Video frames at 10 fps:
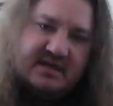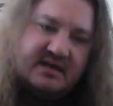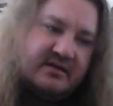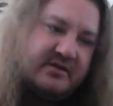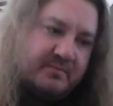get
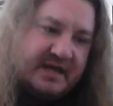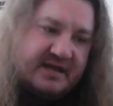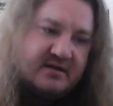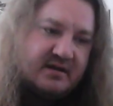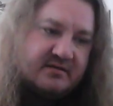a little
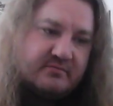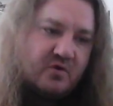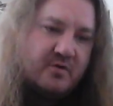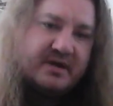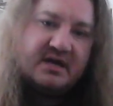pin on
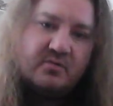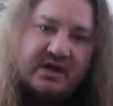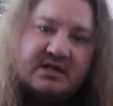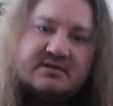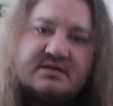Roman and
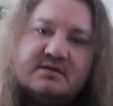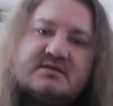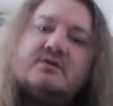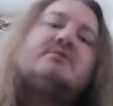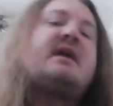wins.
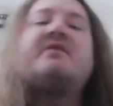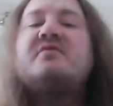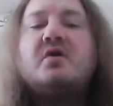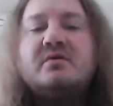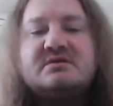So
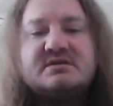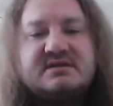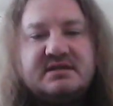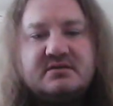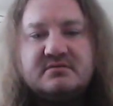Kevin Owens is
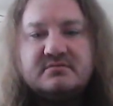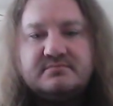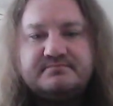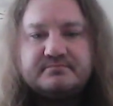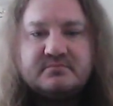still
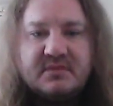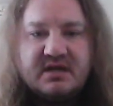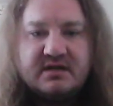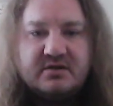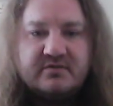
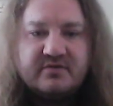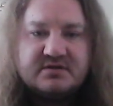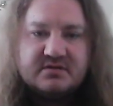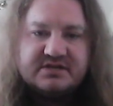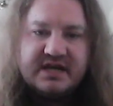the
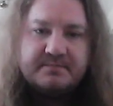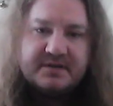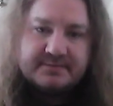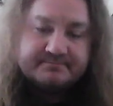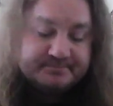Universal
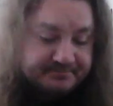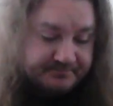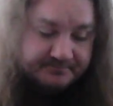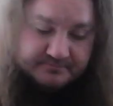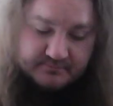Champion.
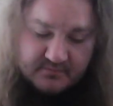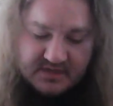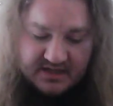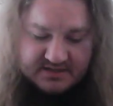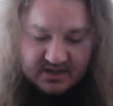
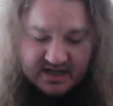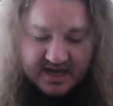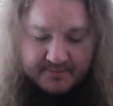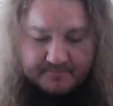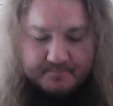So
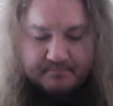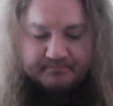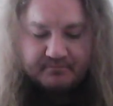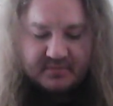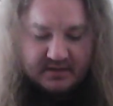yeah.
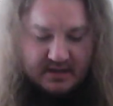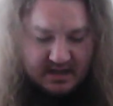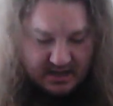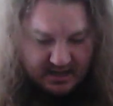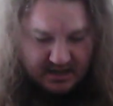
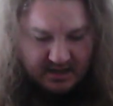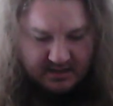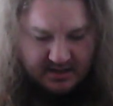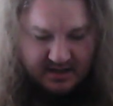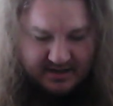
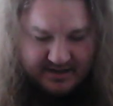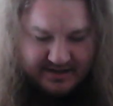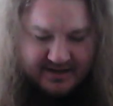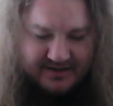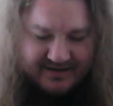
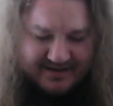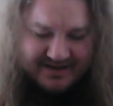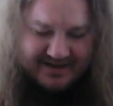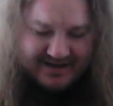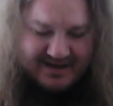And
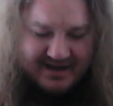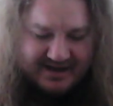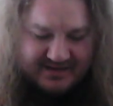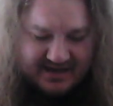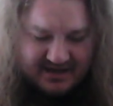
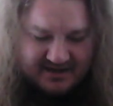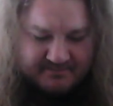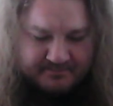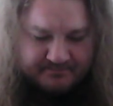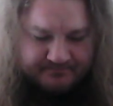
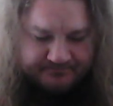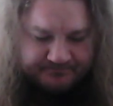then